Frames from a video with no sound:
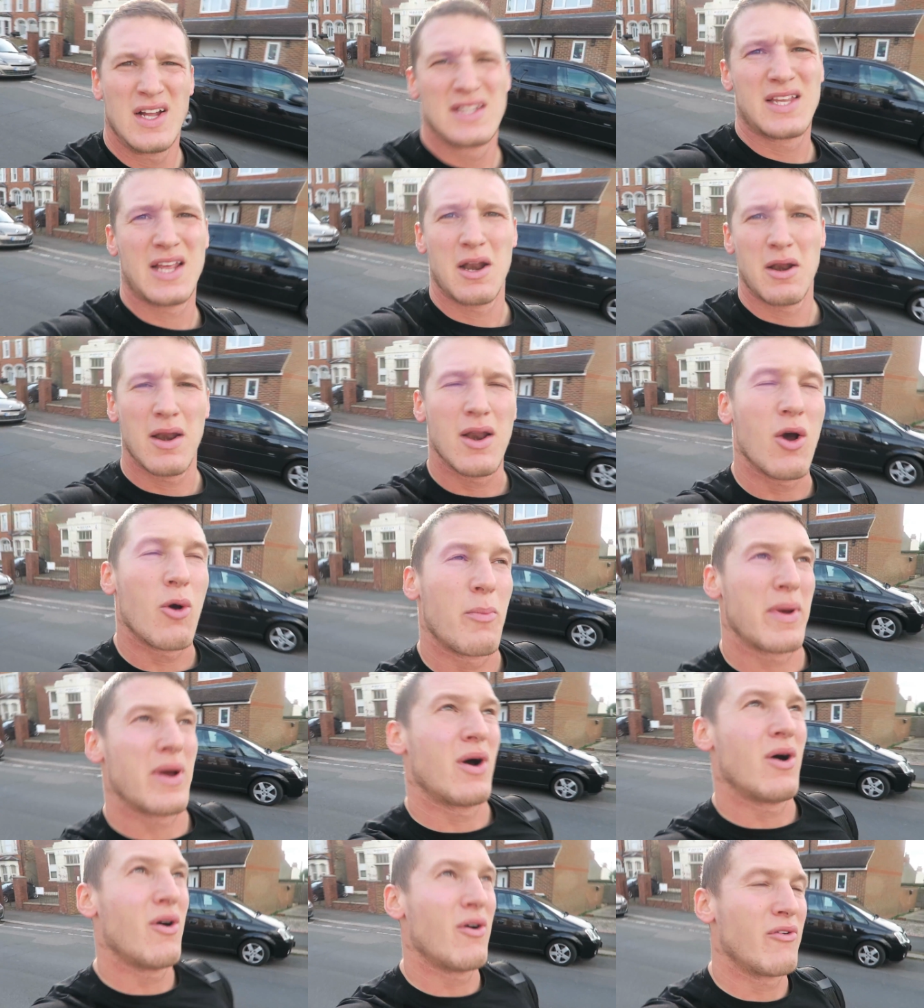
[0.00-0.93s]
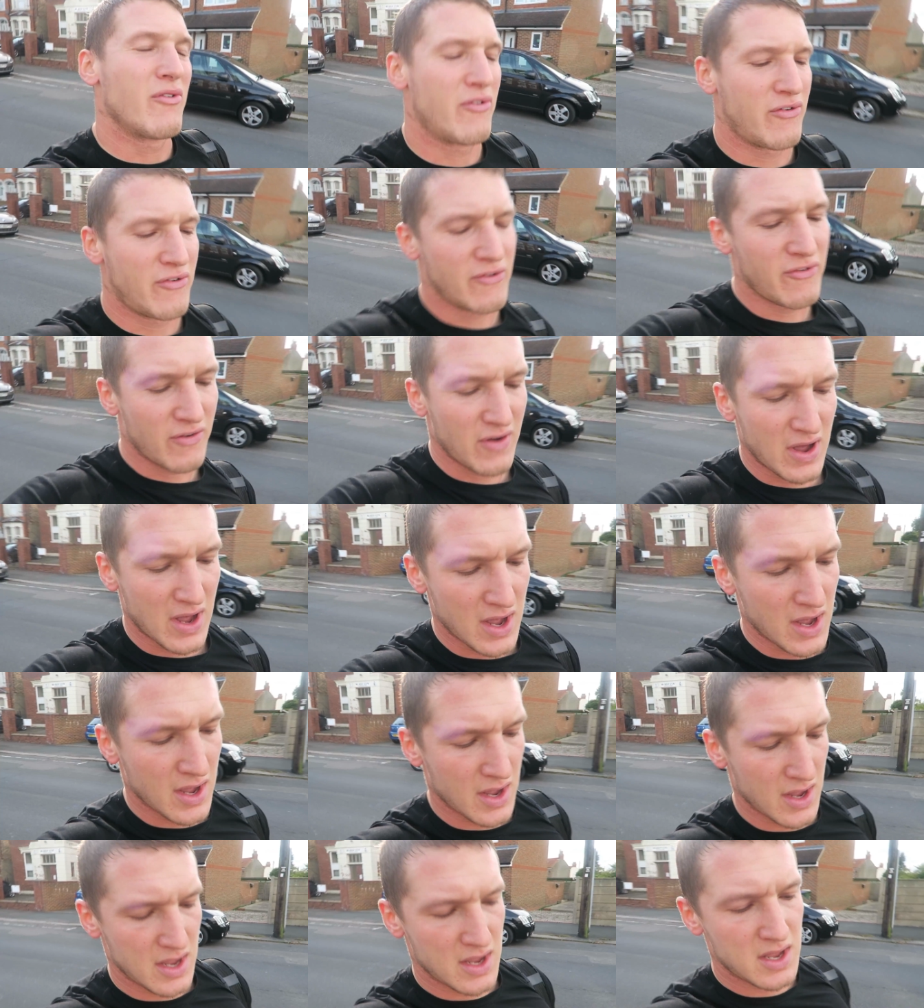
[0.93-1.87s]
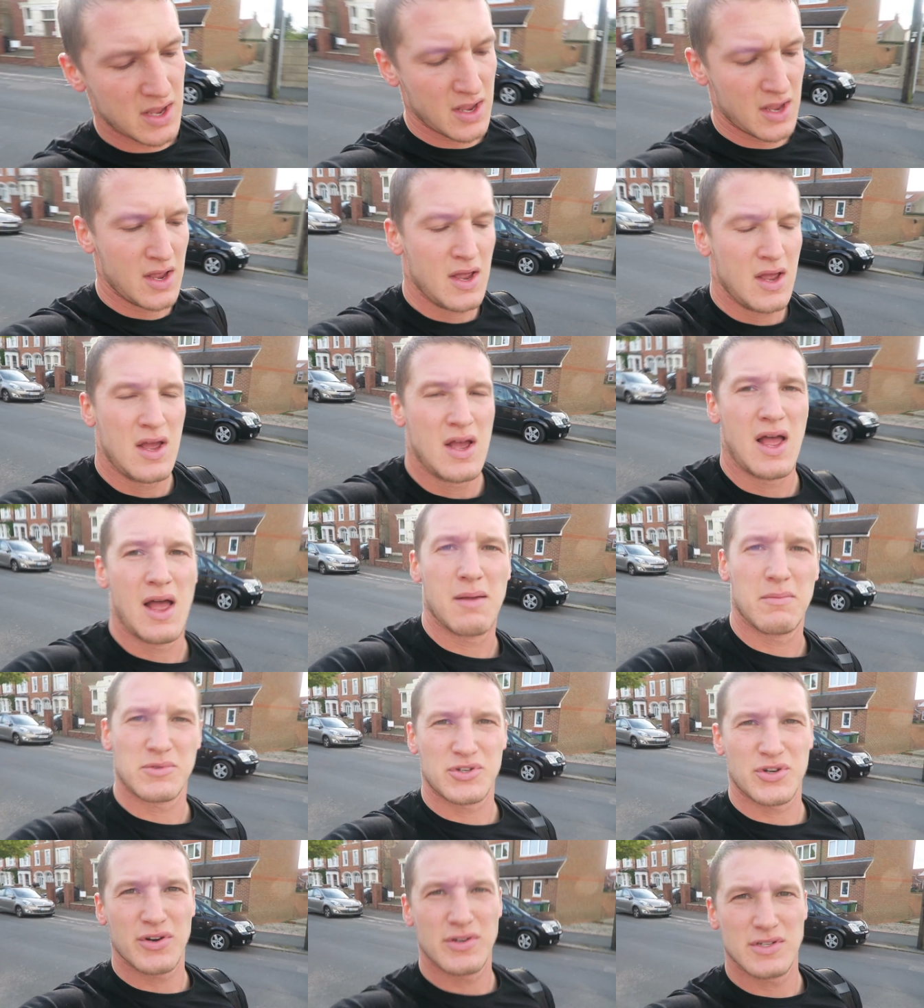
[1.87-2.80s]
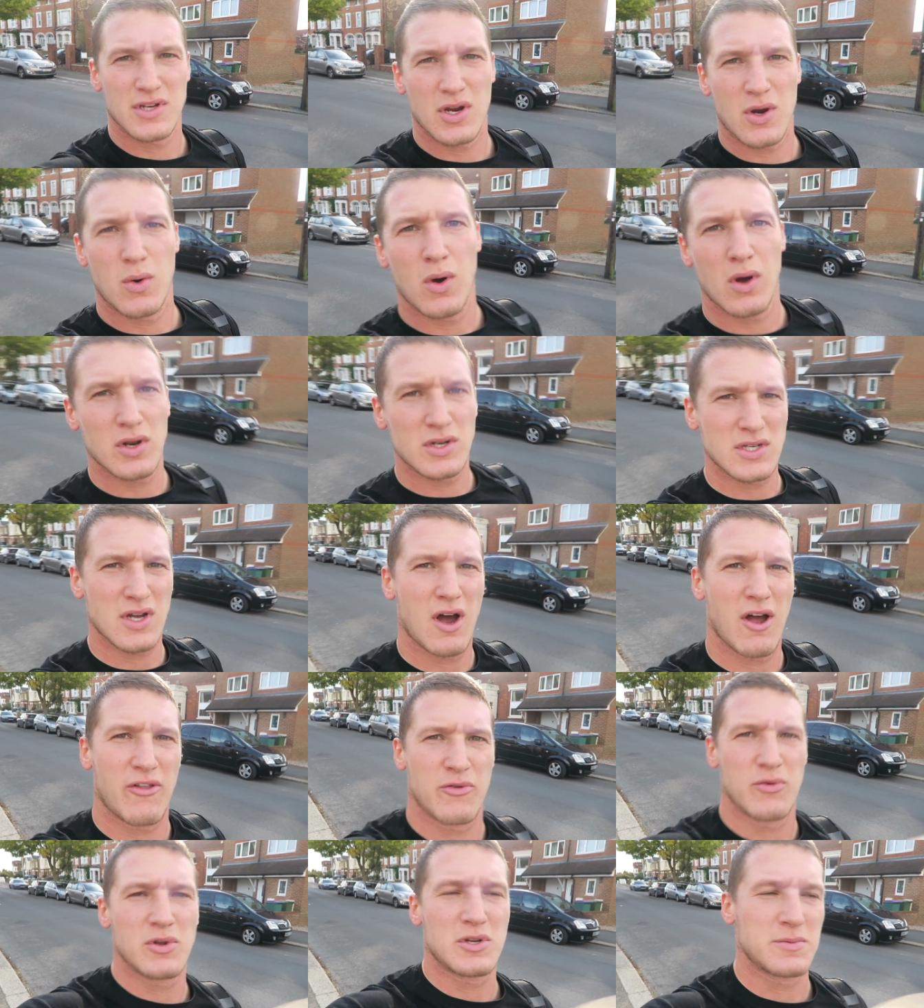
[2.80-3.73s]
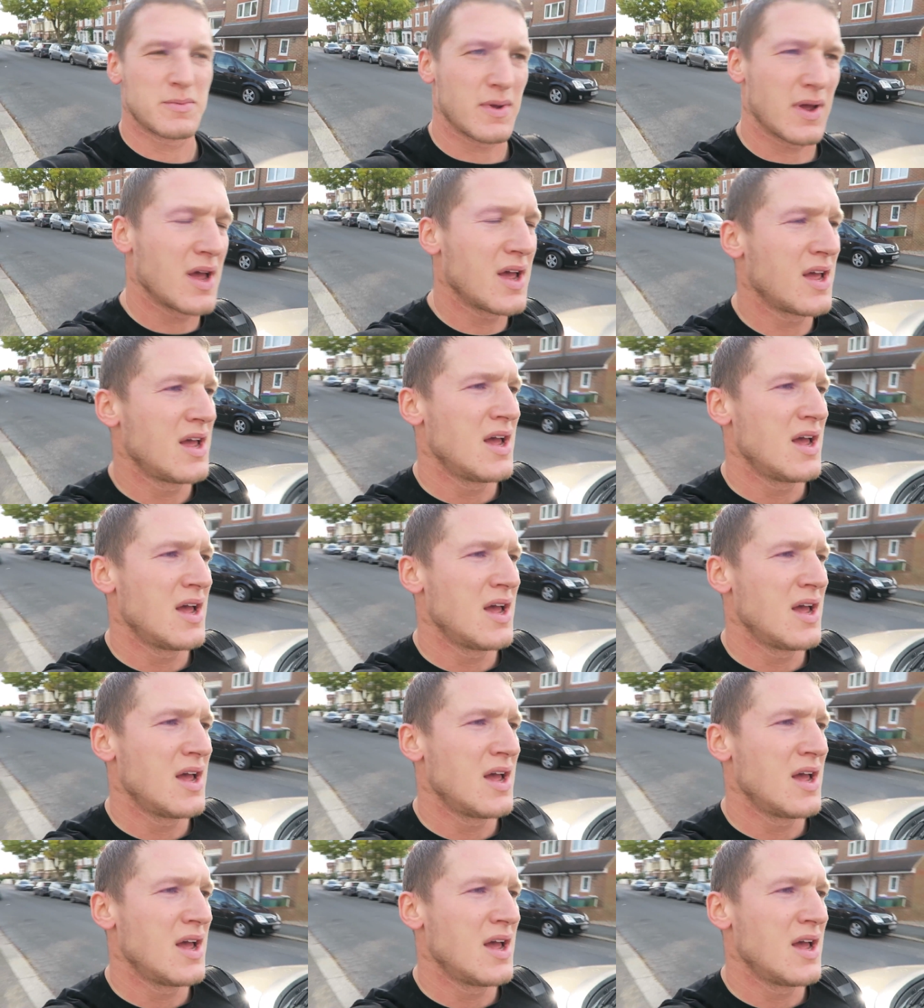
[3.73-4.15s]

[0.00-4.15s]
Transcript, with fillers: Did a little bit of uh, hamstrings and quads afterwards, but